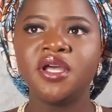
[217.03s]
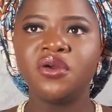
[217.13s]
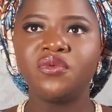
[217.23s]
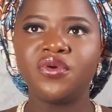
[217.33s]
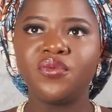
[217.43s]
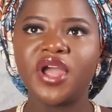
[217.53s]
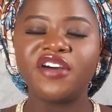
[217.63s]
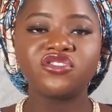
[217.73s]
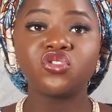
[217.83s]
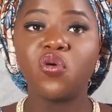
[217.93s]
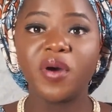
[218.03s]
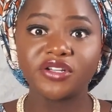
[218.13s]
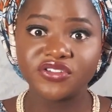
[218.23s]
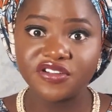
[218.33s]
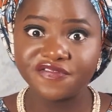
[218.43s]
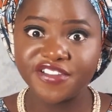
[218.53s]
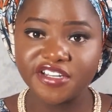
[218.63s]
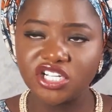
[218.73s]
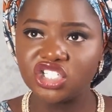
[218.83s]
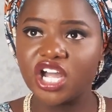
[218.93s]
We have to go back to the
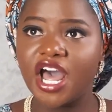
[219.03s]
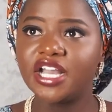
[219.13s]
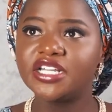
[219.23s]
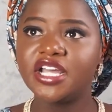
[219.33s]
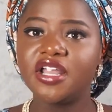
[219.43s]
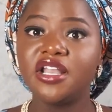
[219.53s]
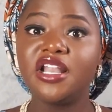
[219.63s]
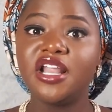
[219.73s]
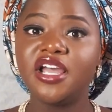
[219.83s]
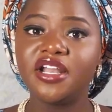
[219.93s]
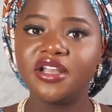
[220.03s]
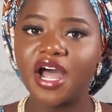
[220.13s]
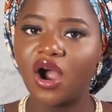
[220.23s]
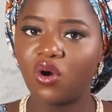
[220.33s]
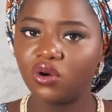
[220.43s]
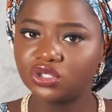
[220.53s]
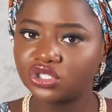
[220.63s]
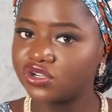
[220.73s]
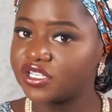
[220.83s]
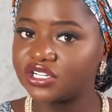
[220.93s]
village and then learn our
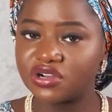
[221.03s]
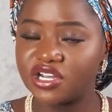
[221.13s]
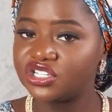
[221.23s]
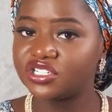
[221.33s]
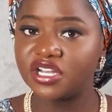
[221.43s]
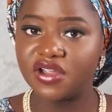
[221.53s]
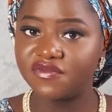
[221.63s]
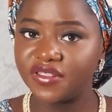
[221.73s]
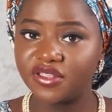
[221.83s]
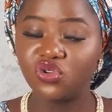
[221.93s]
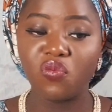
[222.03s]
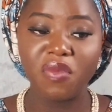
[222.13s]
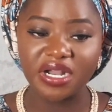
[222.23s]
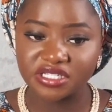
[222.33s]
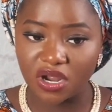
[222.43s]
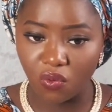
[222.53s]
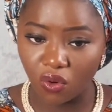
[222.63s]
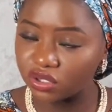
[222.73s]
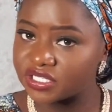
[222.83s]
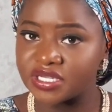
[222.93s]
cultures, our tradition and everything. No matter
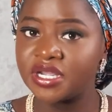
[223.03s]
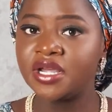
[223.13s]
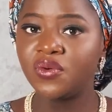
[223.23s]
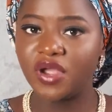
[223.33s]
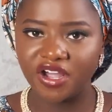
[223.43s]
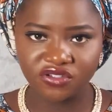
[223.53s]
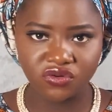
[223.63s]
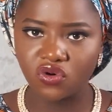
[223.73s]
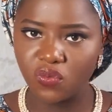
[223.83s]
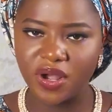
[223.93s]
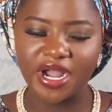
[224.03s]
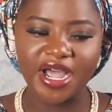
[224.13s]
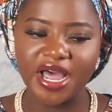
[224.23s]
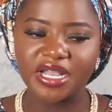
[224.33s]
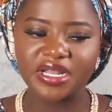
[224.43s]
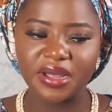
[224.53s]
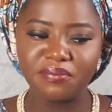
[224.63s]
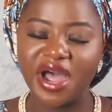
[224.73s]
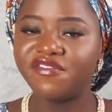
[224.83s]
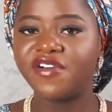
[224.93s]
what, we have to go back. And
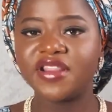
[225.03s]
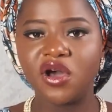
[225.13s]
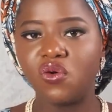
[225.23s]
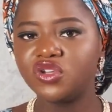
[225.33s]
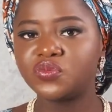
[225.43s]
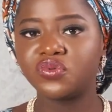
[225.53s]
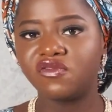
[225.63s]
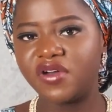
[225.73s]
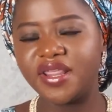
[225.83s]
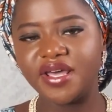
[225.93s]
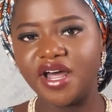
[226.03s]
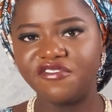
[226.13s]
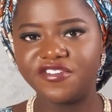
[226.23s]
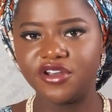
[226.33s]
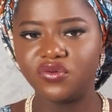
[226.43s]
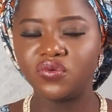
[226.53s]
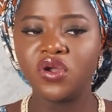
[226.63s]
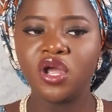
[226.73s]
my father always provided that avenue.